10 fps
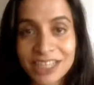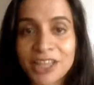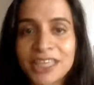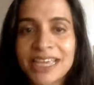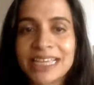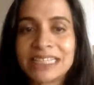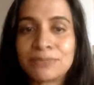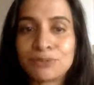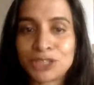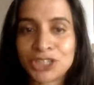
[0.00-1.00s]
Sadiah is
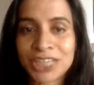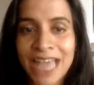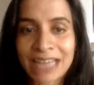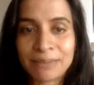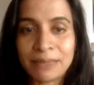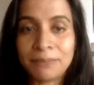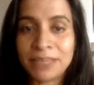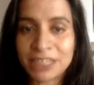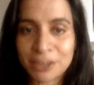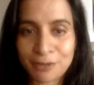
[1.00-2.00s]
a British Academy
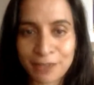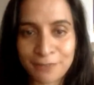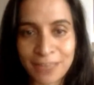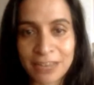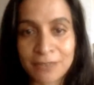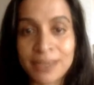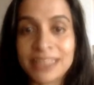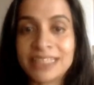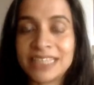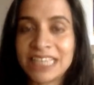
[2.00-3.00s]
Mid-Career Fellow
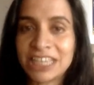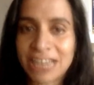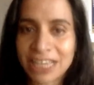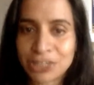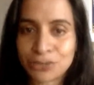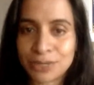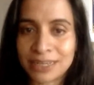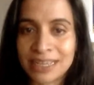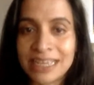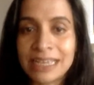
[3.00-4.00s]
and Senior
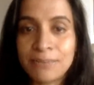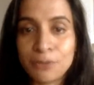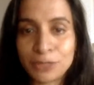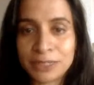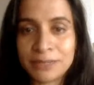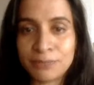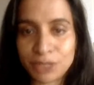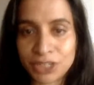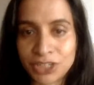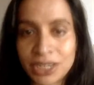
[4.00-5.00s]
Lecturer in Modern
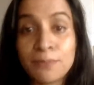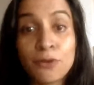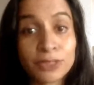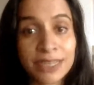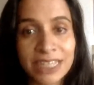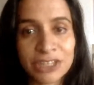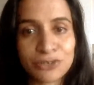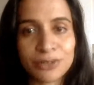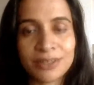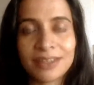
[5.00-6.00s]
British in Modern
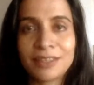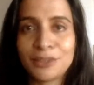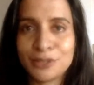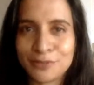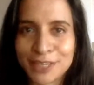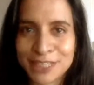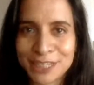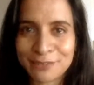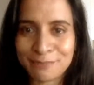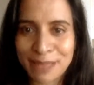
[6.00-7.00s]
History at the
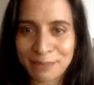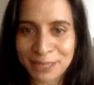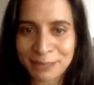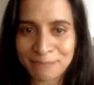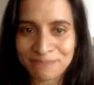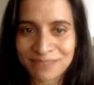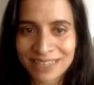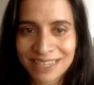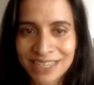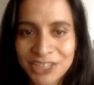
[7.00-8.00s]
University of Birmingham.
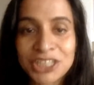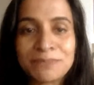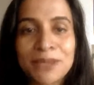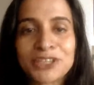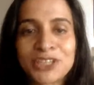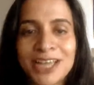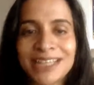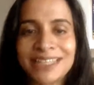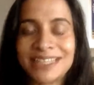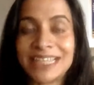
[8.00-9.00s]
She
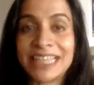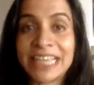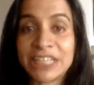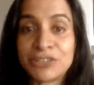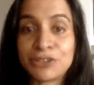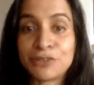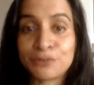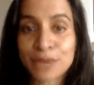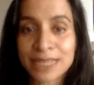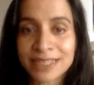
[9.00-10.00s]
specialises in the history
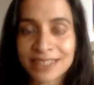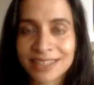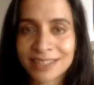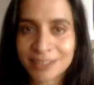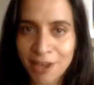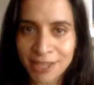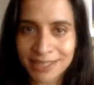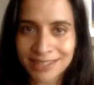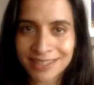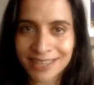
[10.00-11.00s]
of race,
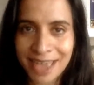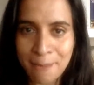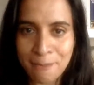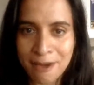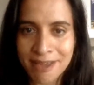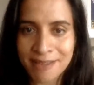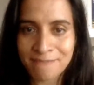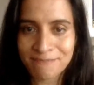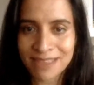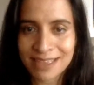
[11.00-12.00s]
science and empire.